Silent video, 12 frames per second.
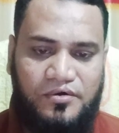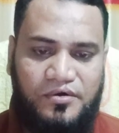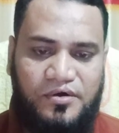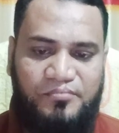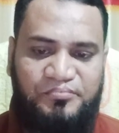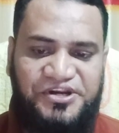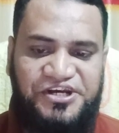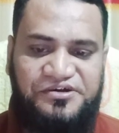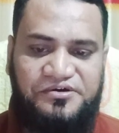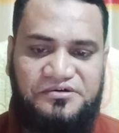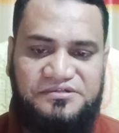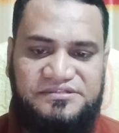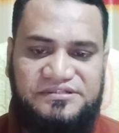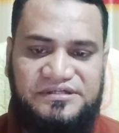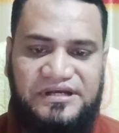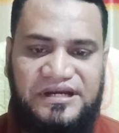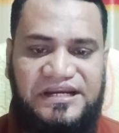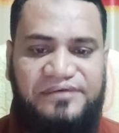competitors.
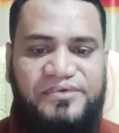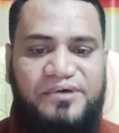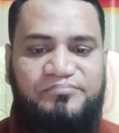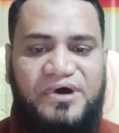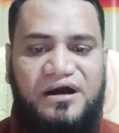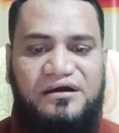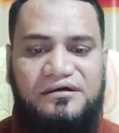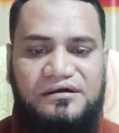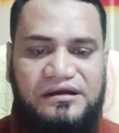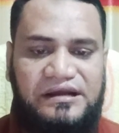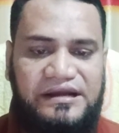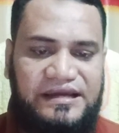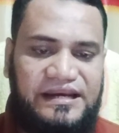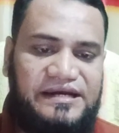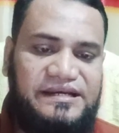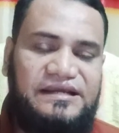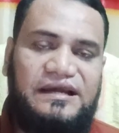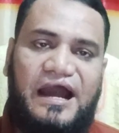Remember,
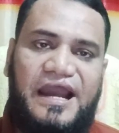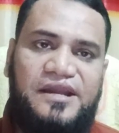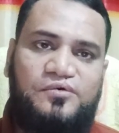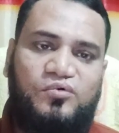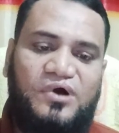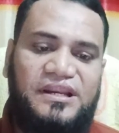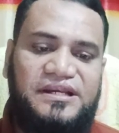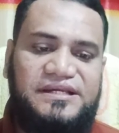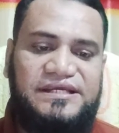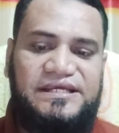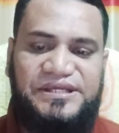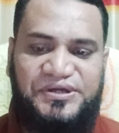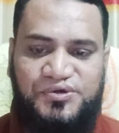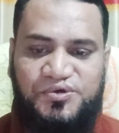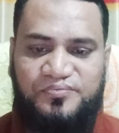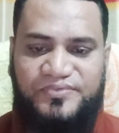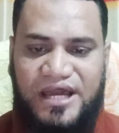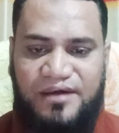creating high quality
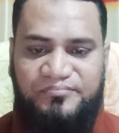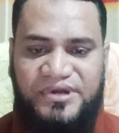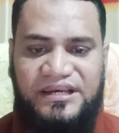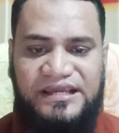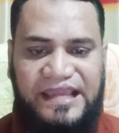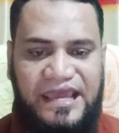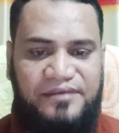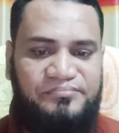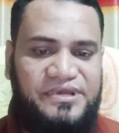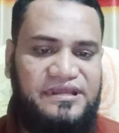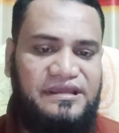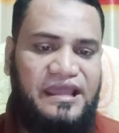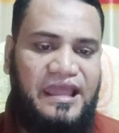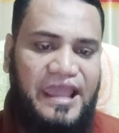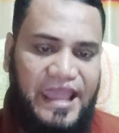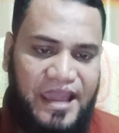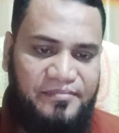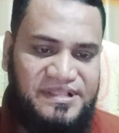YouTube thumbnail can be
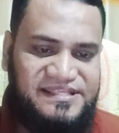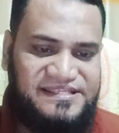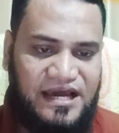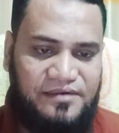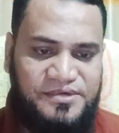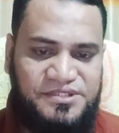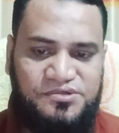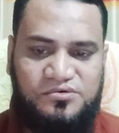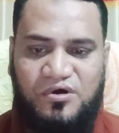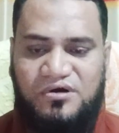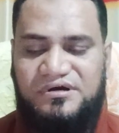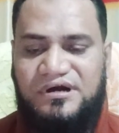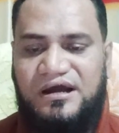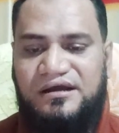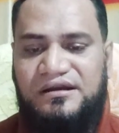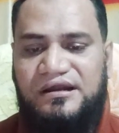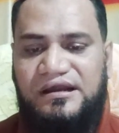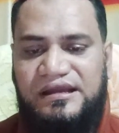able service to
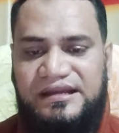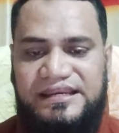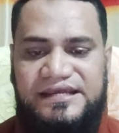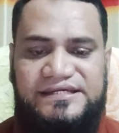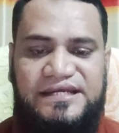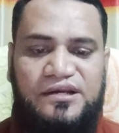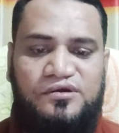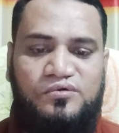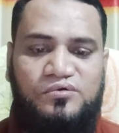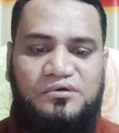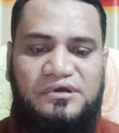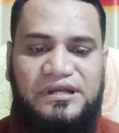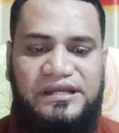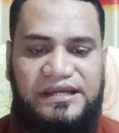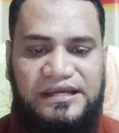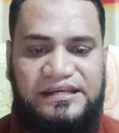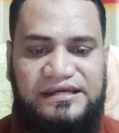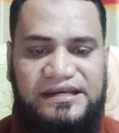contract creation look
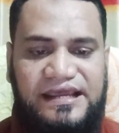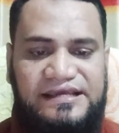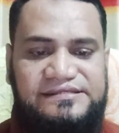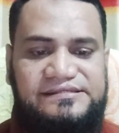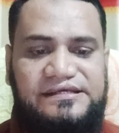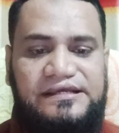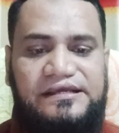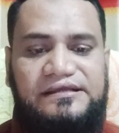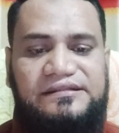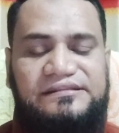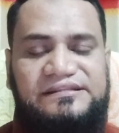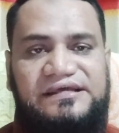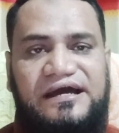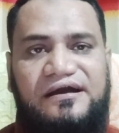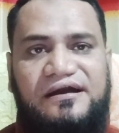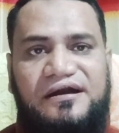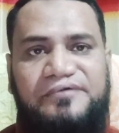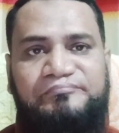increase
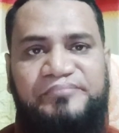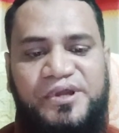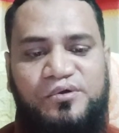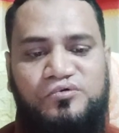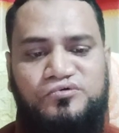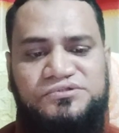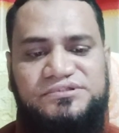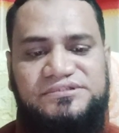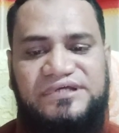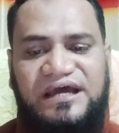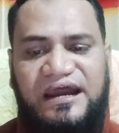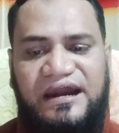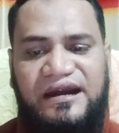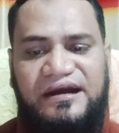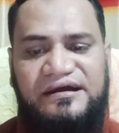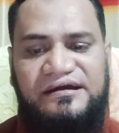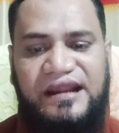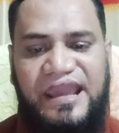their views
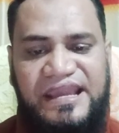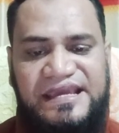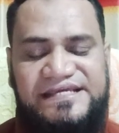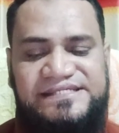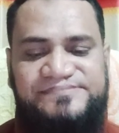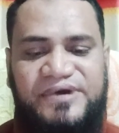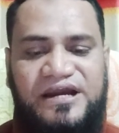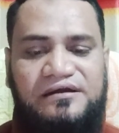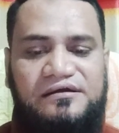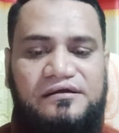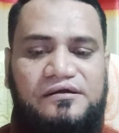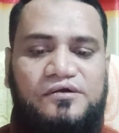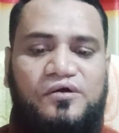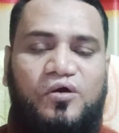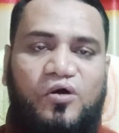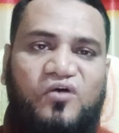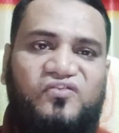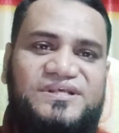and engagement
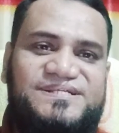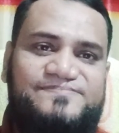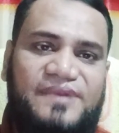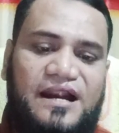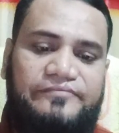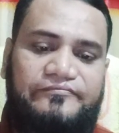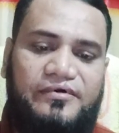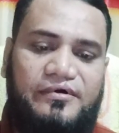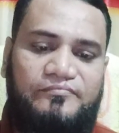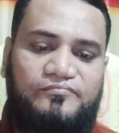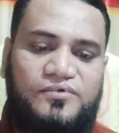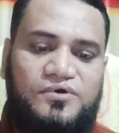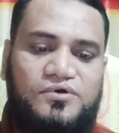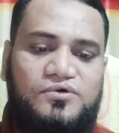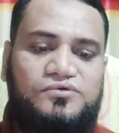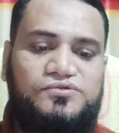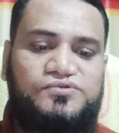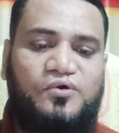on this platform.
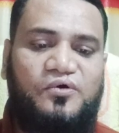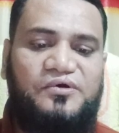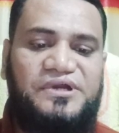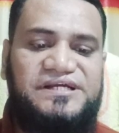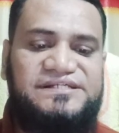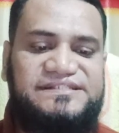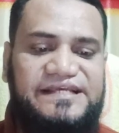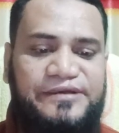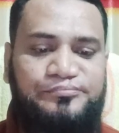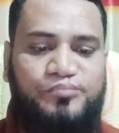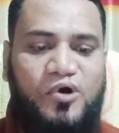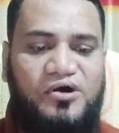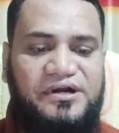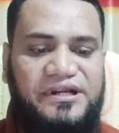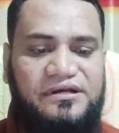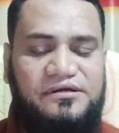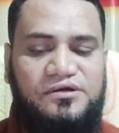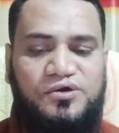So it's
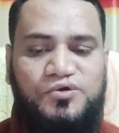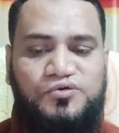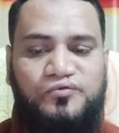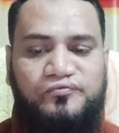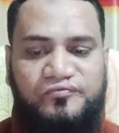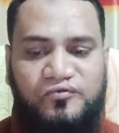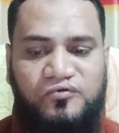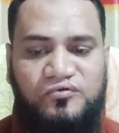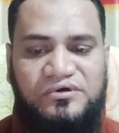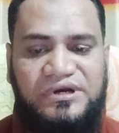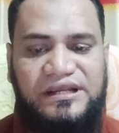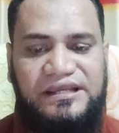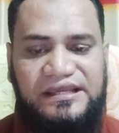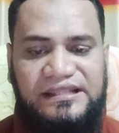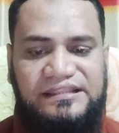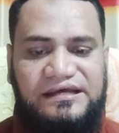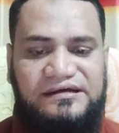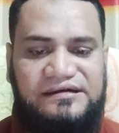important to put
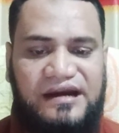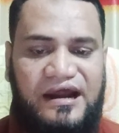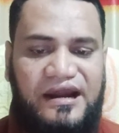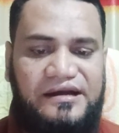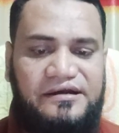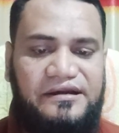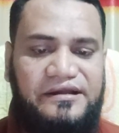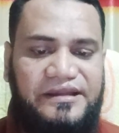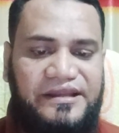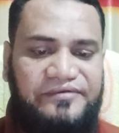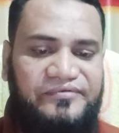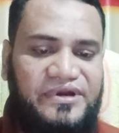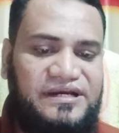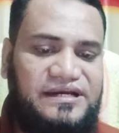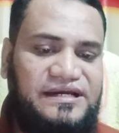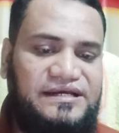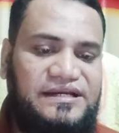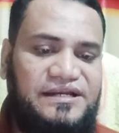in the trial if you
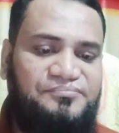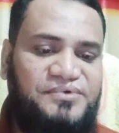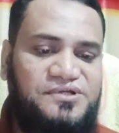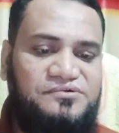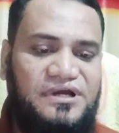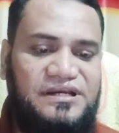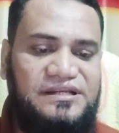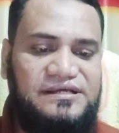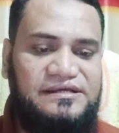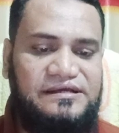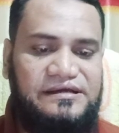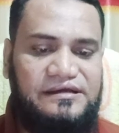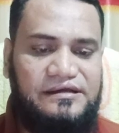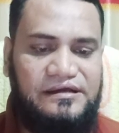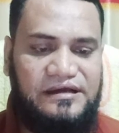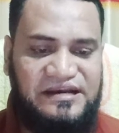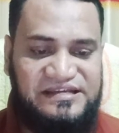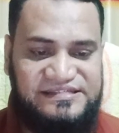create visually
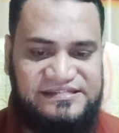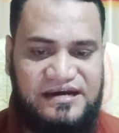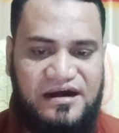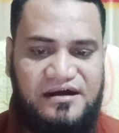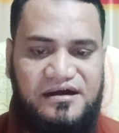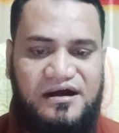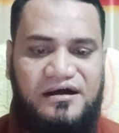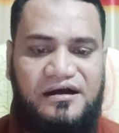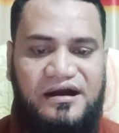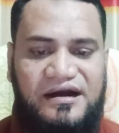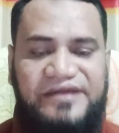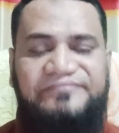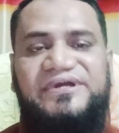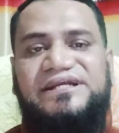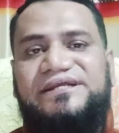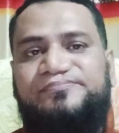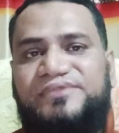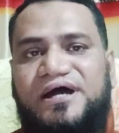and standard and
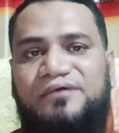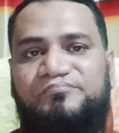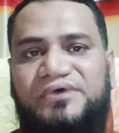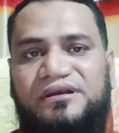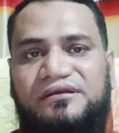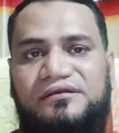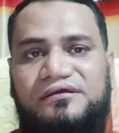effective thumbnail.